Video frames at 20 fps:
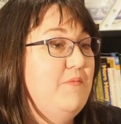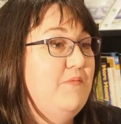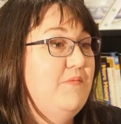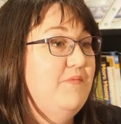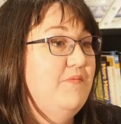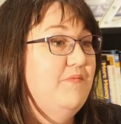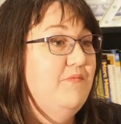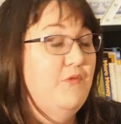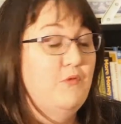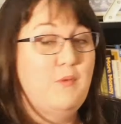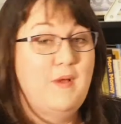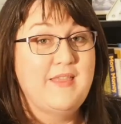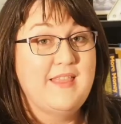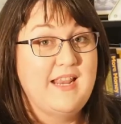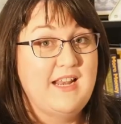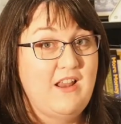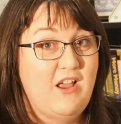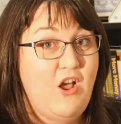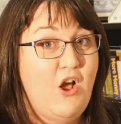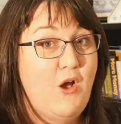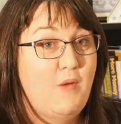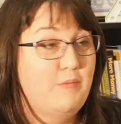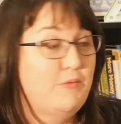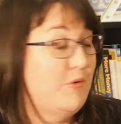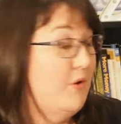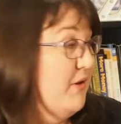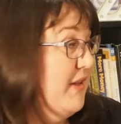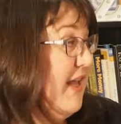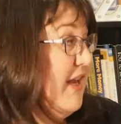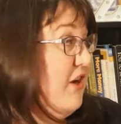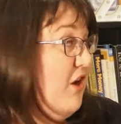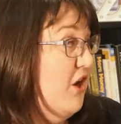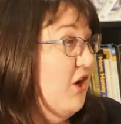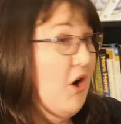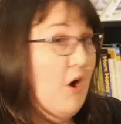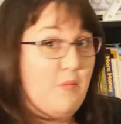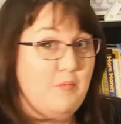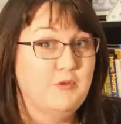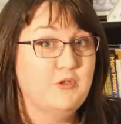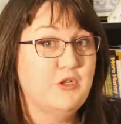For one, they
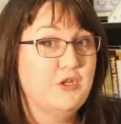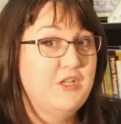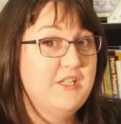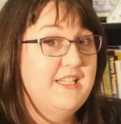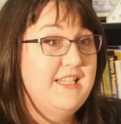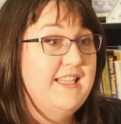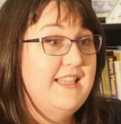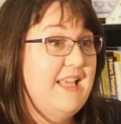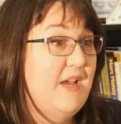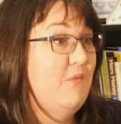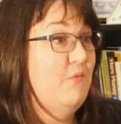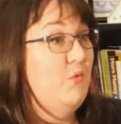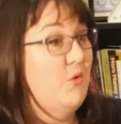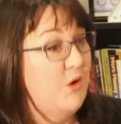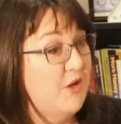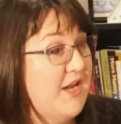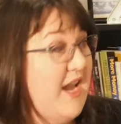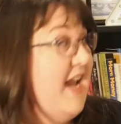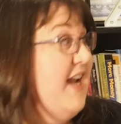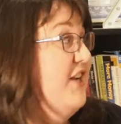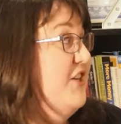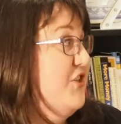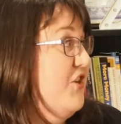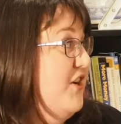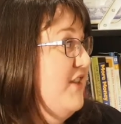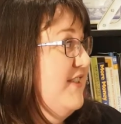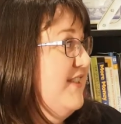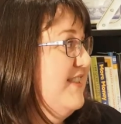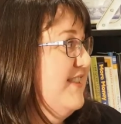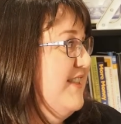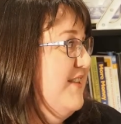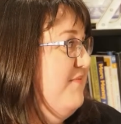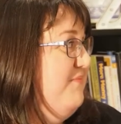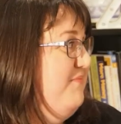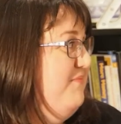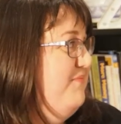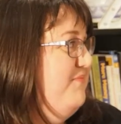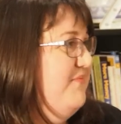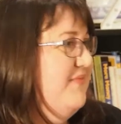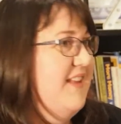like opportunity. That word energizes them.
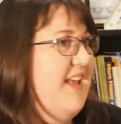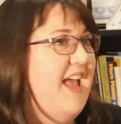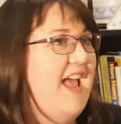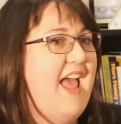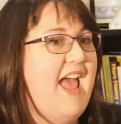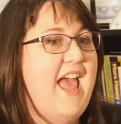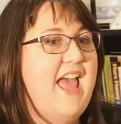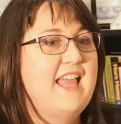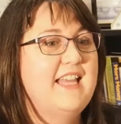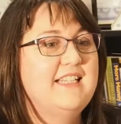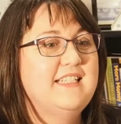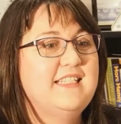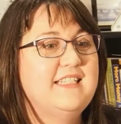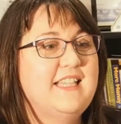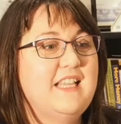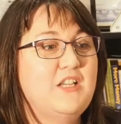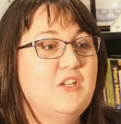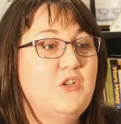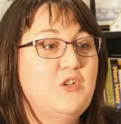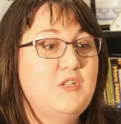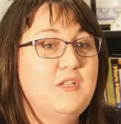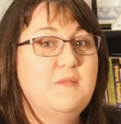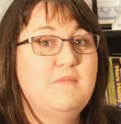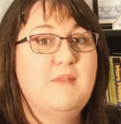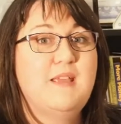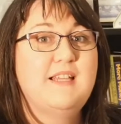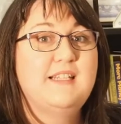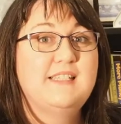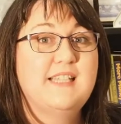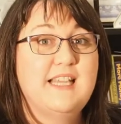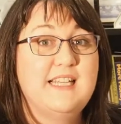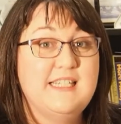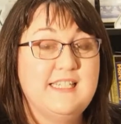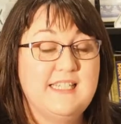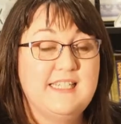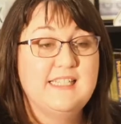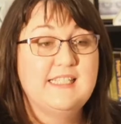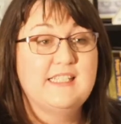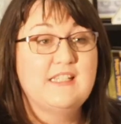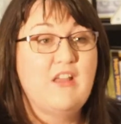Yeah. And that usually means they
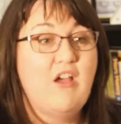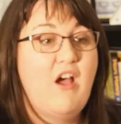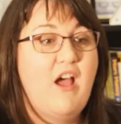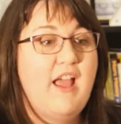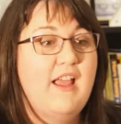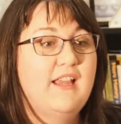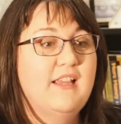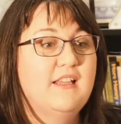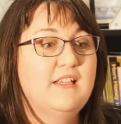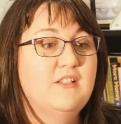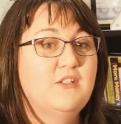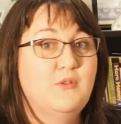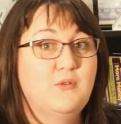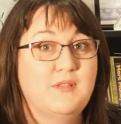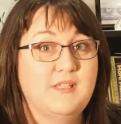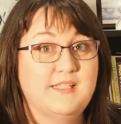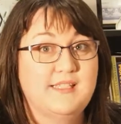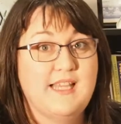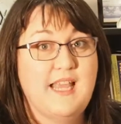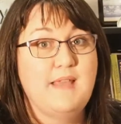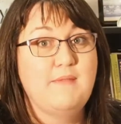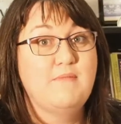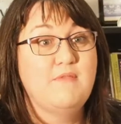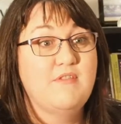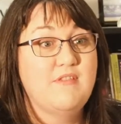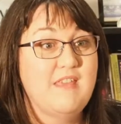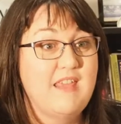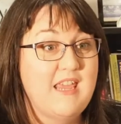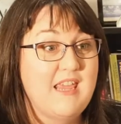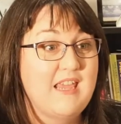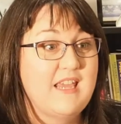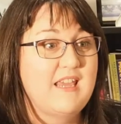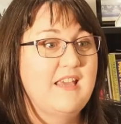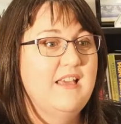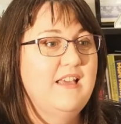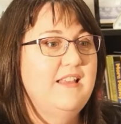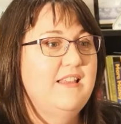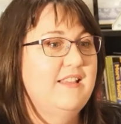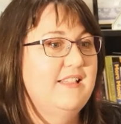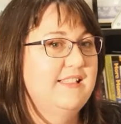dislike doing the same thing
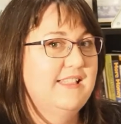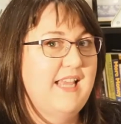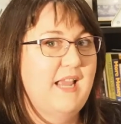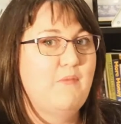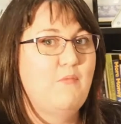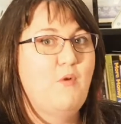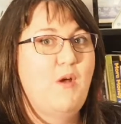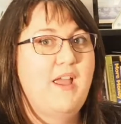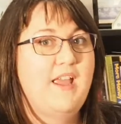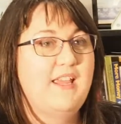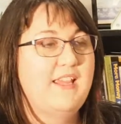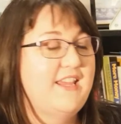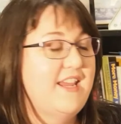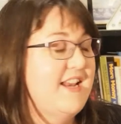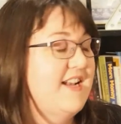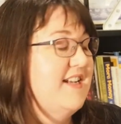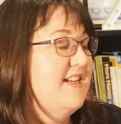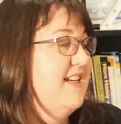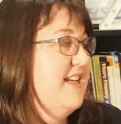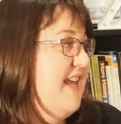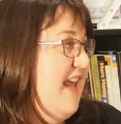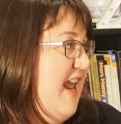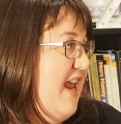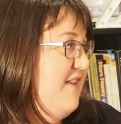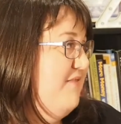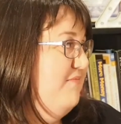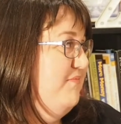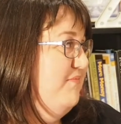the same way again and again.